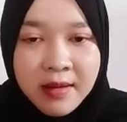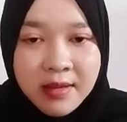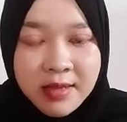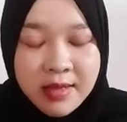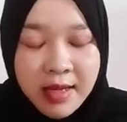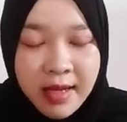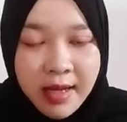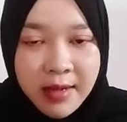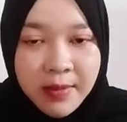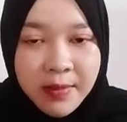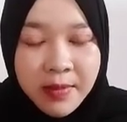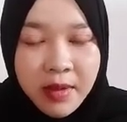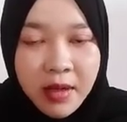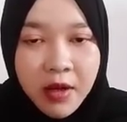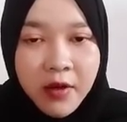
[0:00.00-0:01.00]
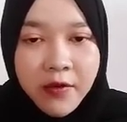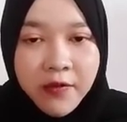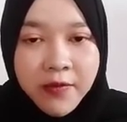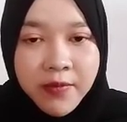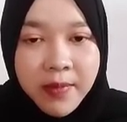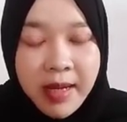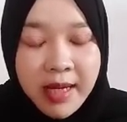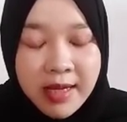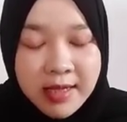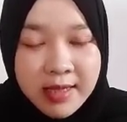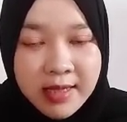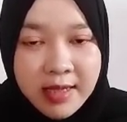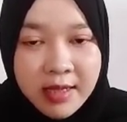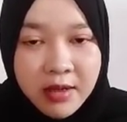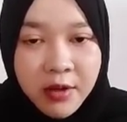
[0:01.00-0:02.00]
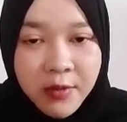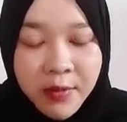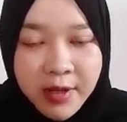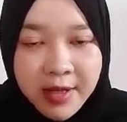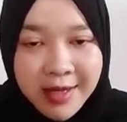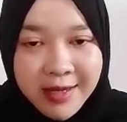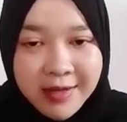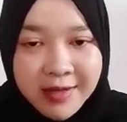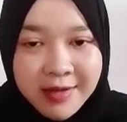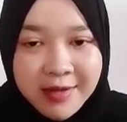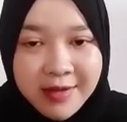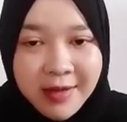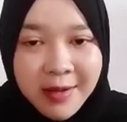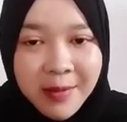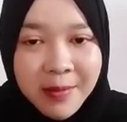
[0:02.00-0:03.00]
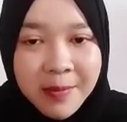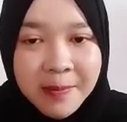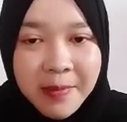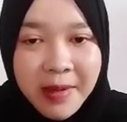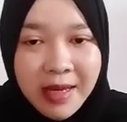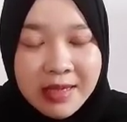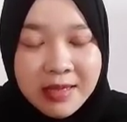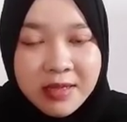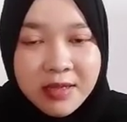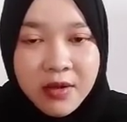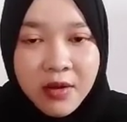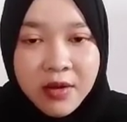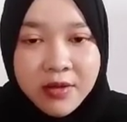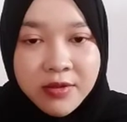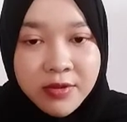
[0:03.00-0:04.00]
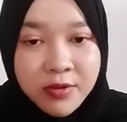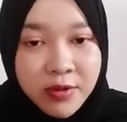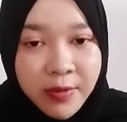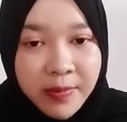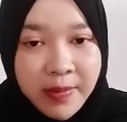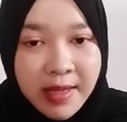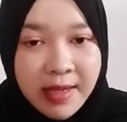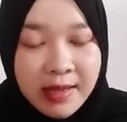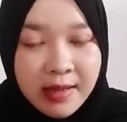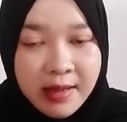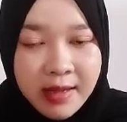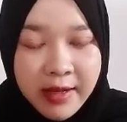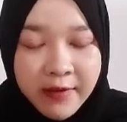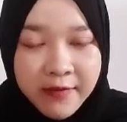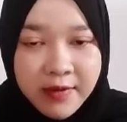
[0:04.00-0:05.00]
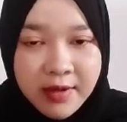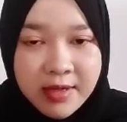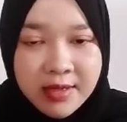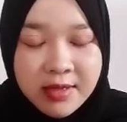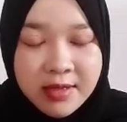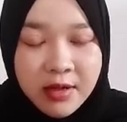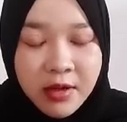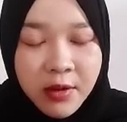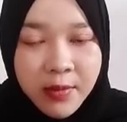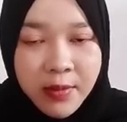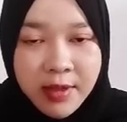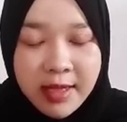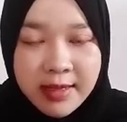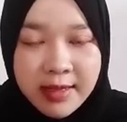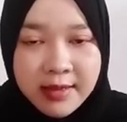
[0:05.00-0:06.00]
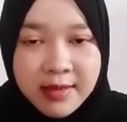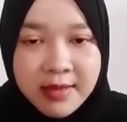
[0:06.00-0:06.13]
Type of biotic component based on trophic levels component.